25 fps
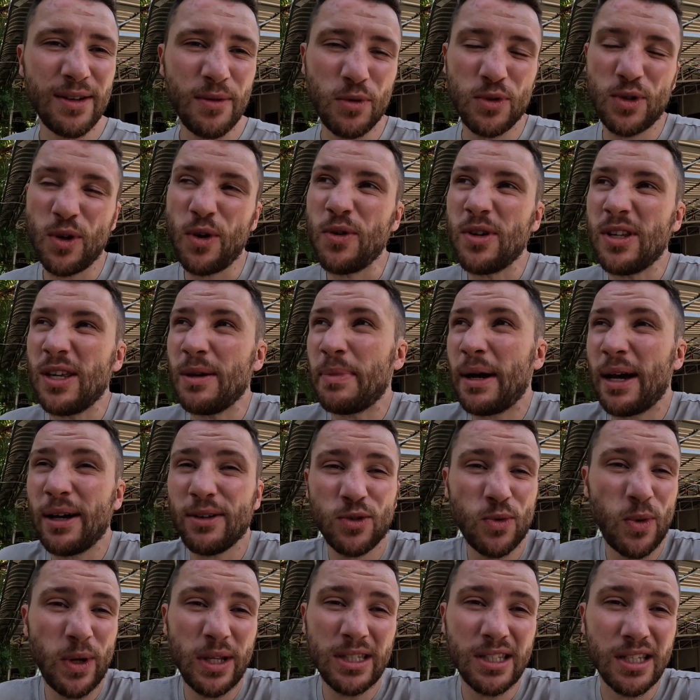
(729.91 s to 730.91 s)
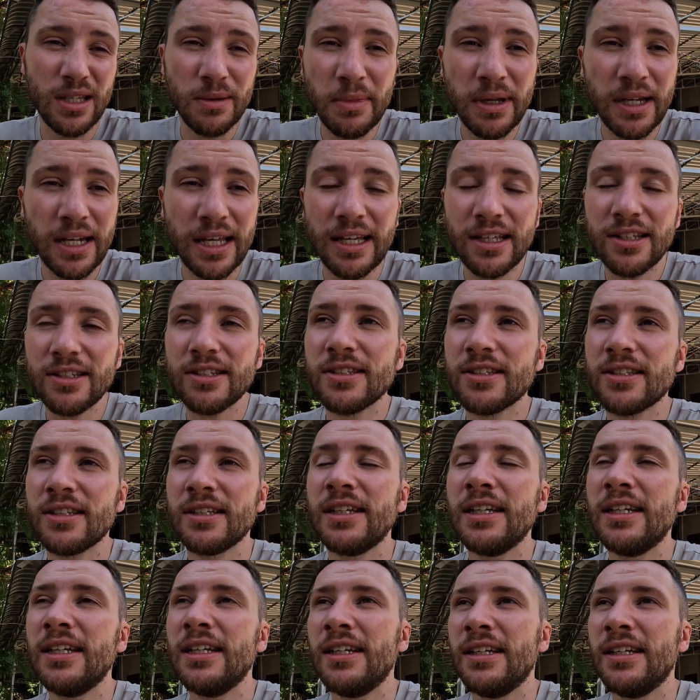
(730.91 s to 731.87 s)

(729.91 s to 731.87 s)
It was only about 20 minutes.